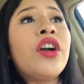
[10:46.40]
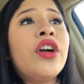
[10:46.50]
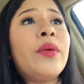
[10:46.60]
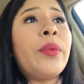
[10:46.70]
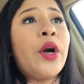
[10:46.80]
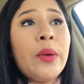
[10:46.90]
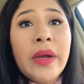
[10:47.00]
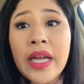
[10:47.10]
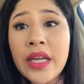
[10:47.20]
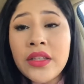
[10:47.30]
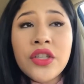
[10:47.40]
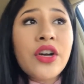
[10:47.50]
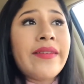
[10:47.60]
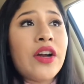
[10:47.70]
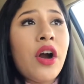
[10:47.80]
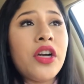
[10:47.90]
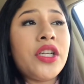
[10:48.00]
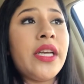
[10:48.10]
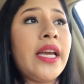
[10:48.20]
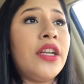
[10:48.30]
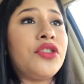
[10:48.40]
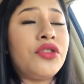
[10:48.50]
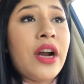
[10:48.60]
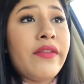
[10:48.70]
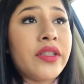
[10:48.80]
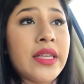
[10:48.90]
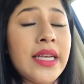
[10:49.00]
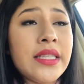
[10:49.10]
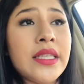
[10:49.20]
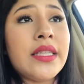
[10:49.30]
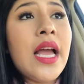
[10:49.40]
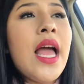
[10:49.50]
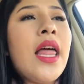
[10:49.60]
her permit to drive a car. She can get a driver's license.